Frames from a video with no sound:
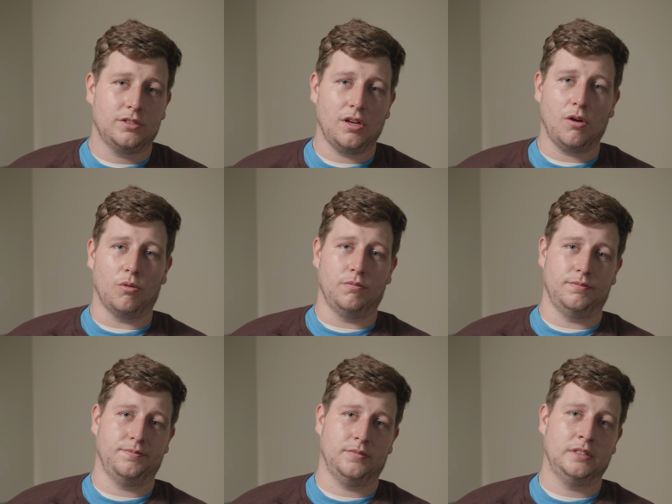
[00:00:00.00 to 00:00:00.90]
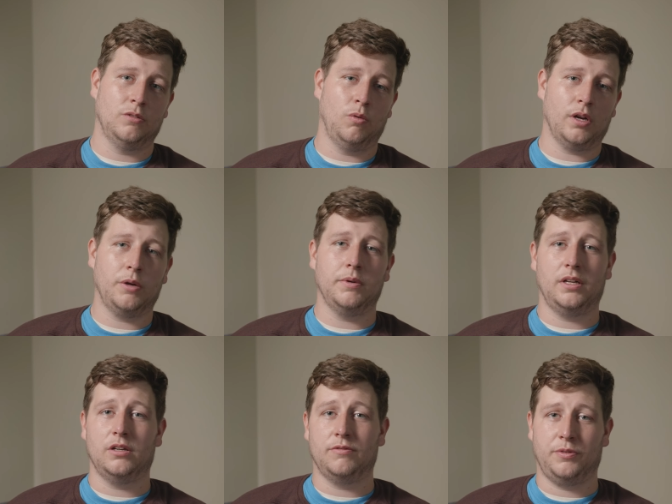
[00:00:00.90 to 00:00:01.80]
So, what can we
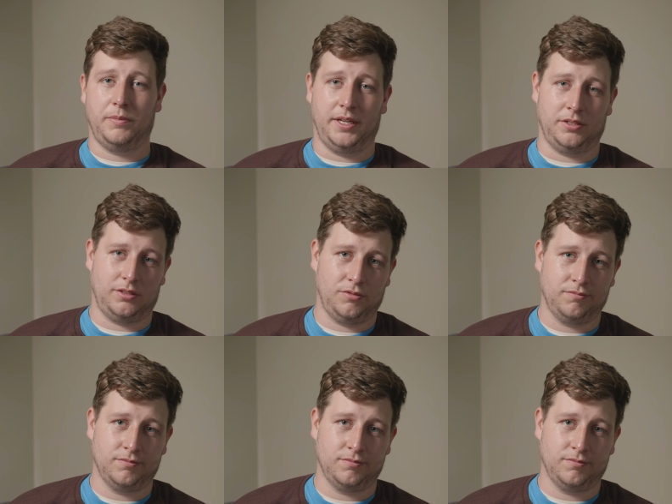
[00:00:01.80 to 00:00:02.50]
learn from this?